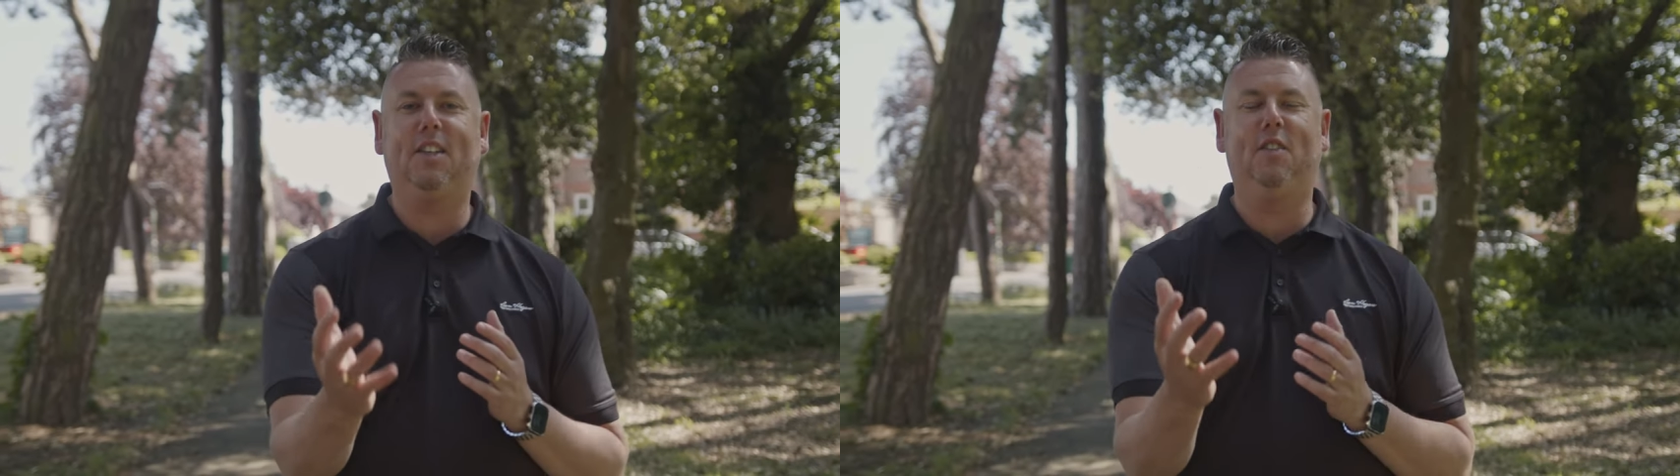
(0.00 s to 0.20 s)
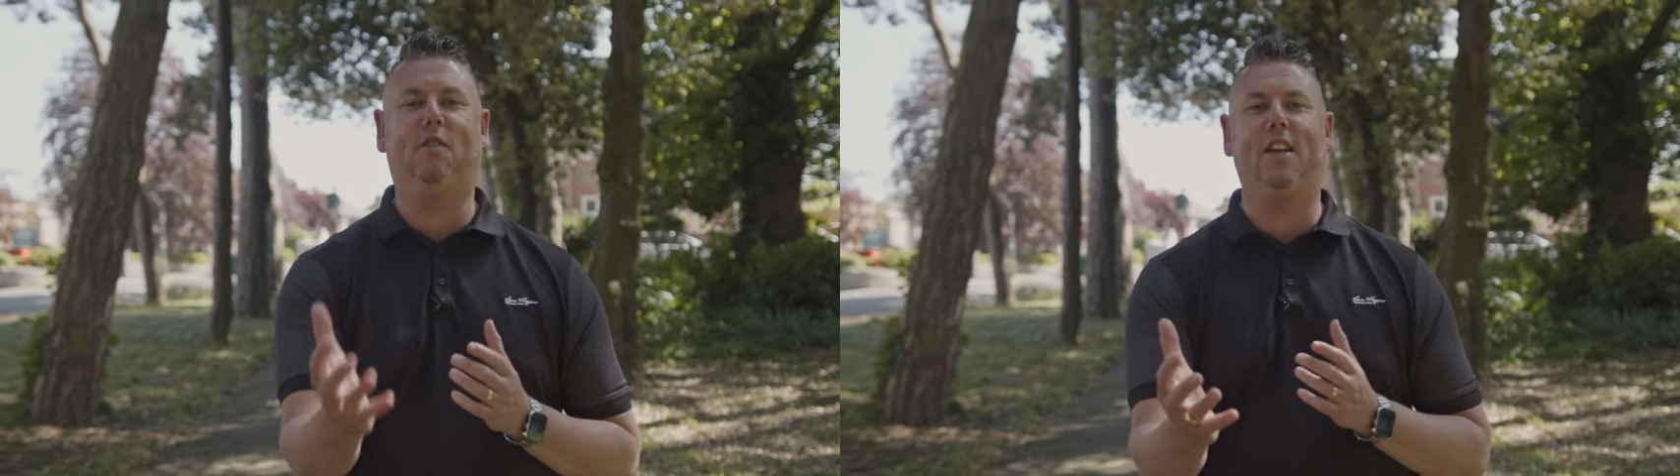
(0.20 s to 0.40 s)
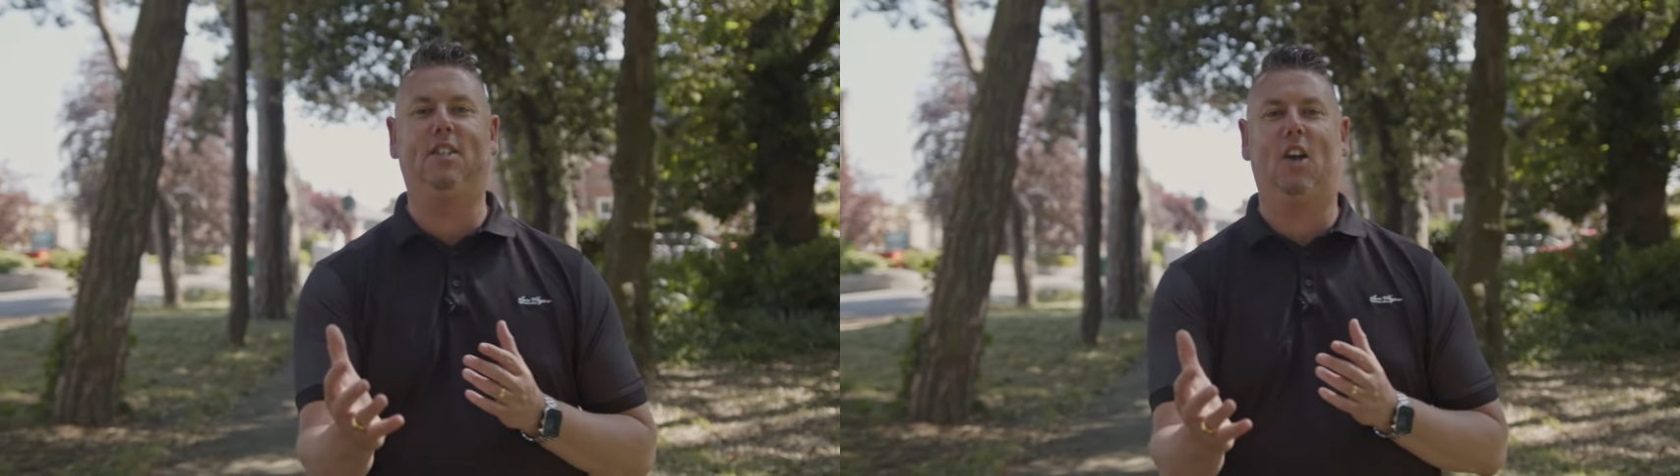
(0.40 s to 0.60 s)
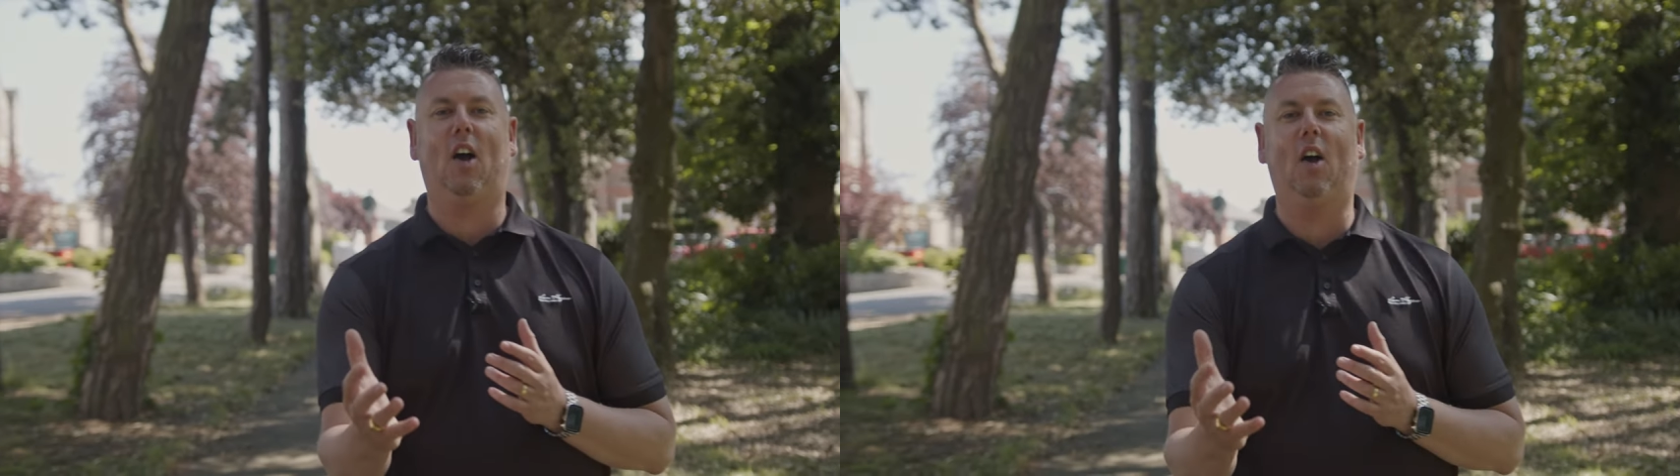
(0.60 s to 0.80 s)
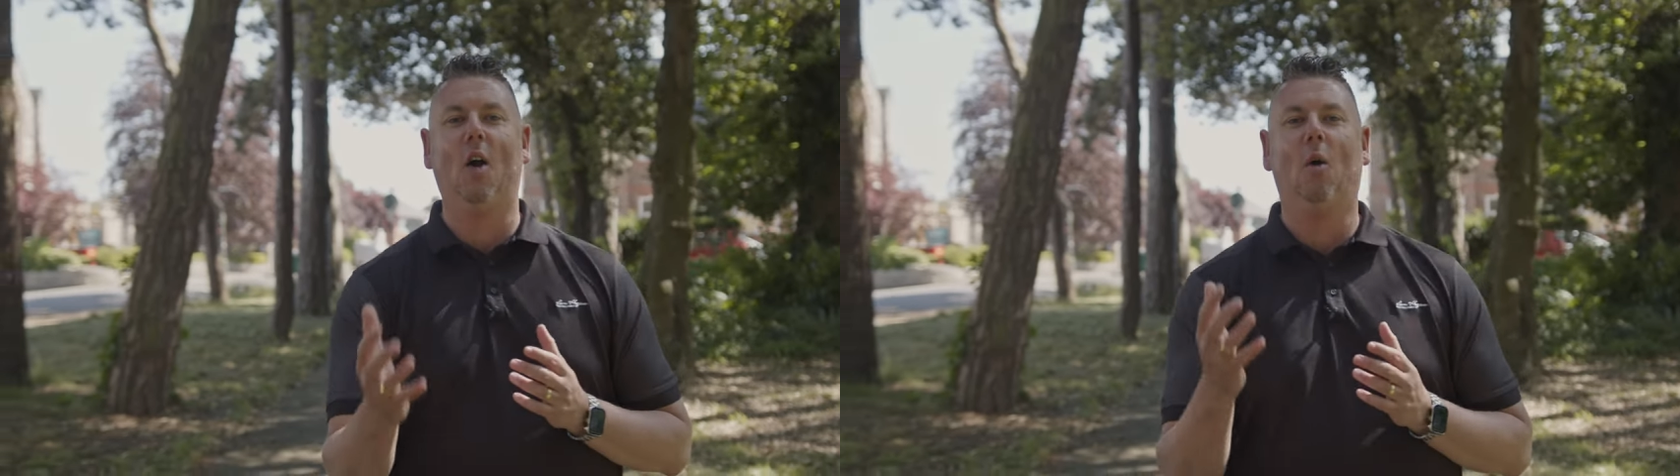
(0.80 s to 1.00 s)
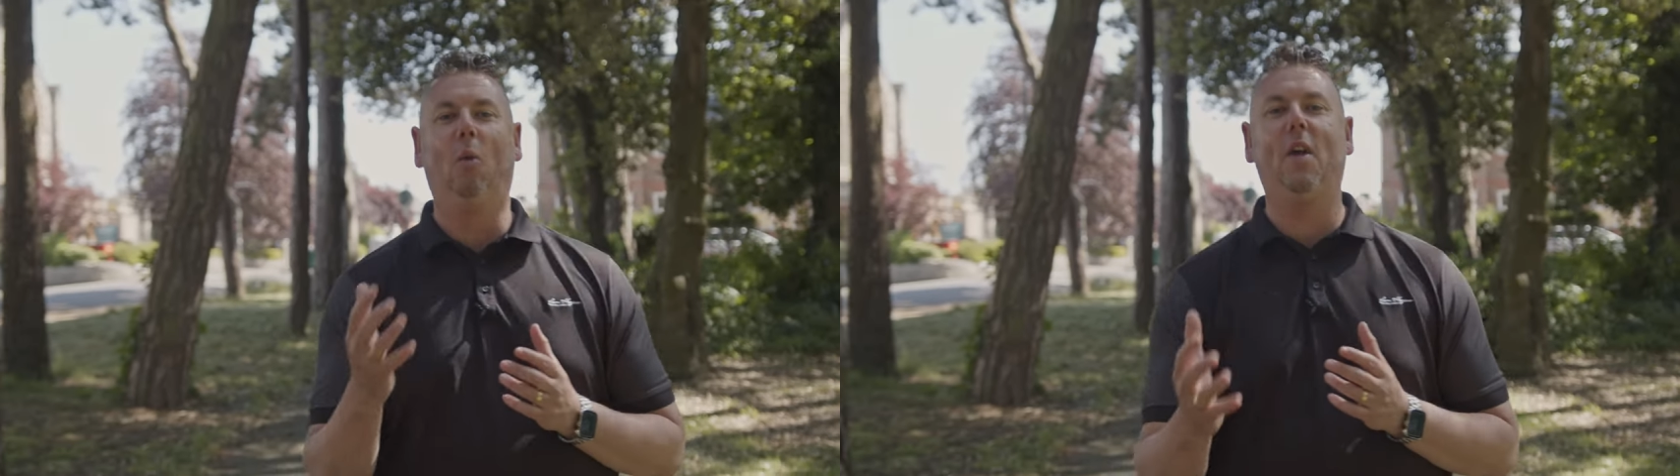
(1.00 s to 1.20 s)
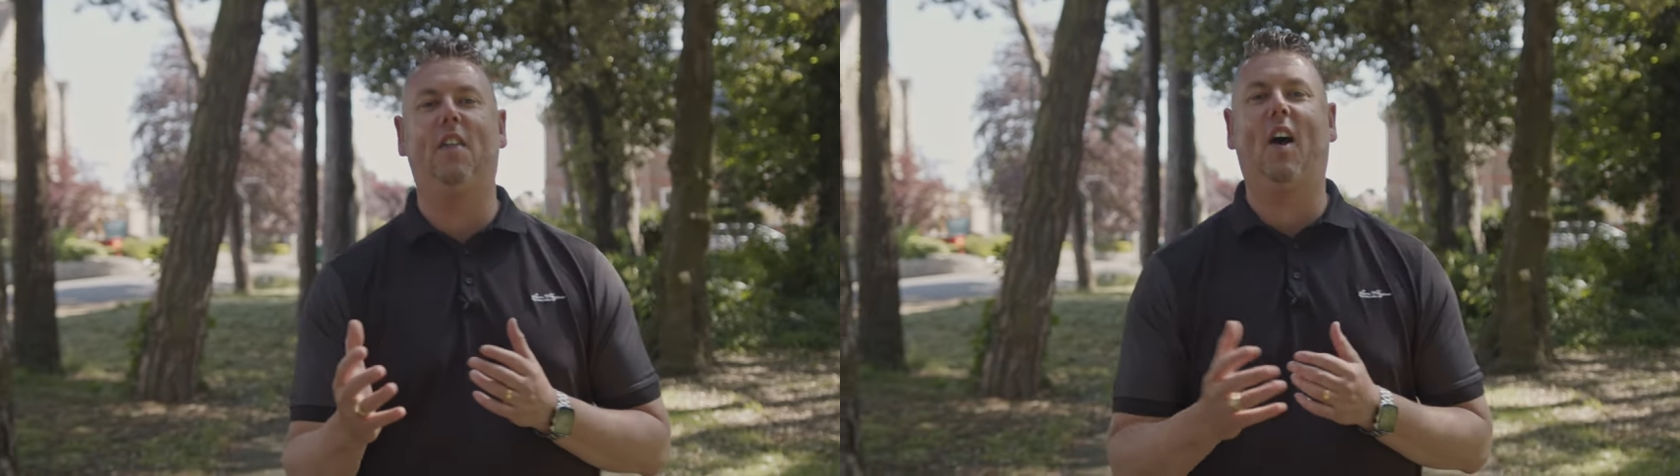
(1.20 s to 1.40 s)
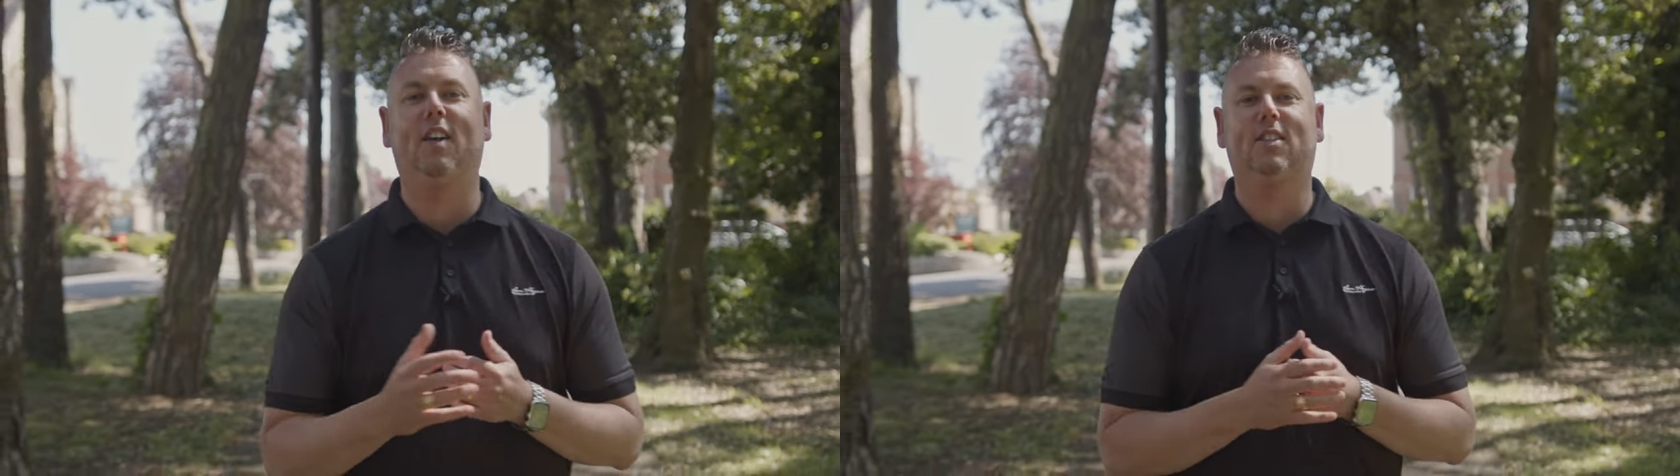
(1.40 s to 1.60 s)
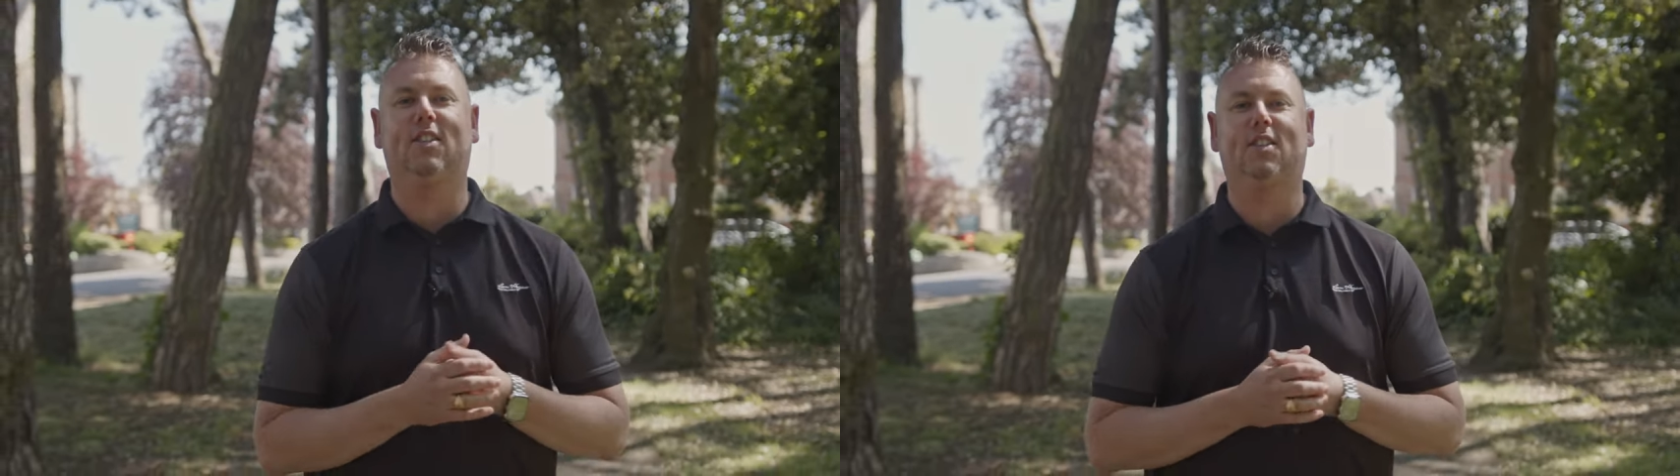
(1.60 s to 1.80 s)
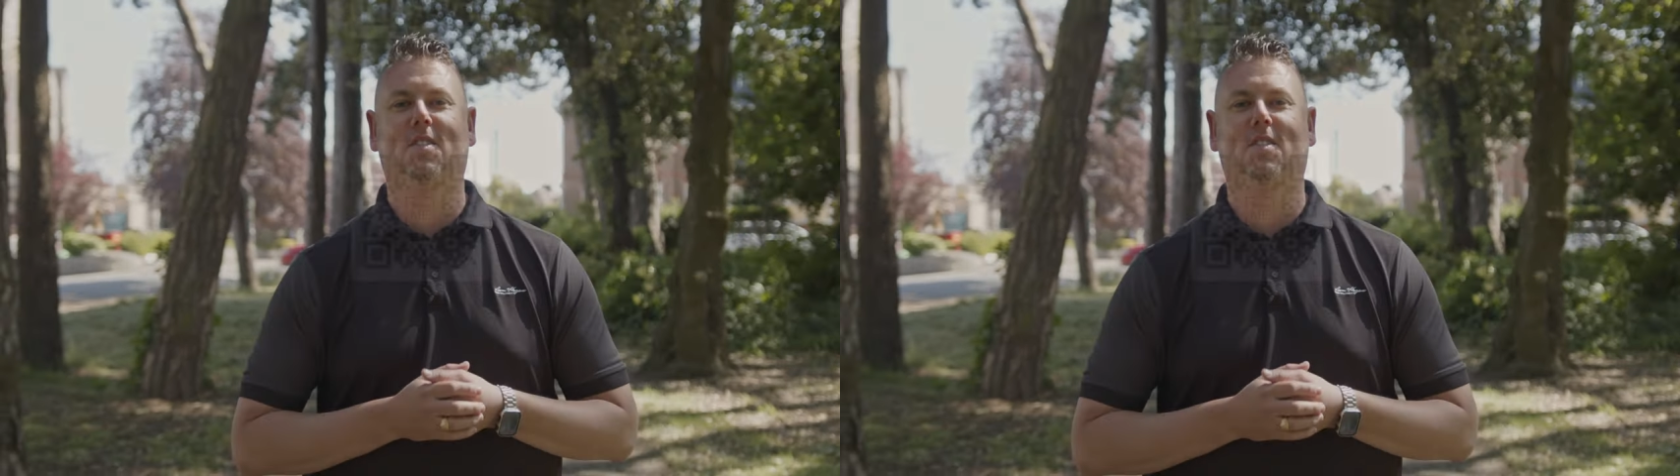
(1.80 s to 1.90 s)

adventure with us?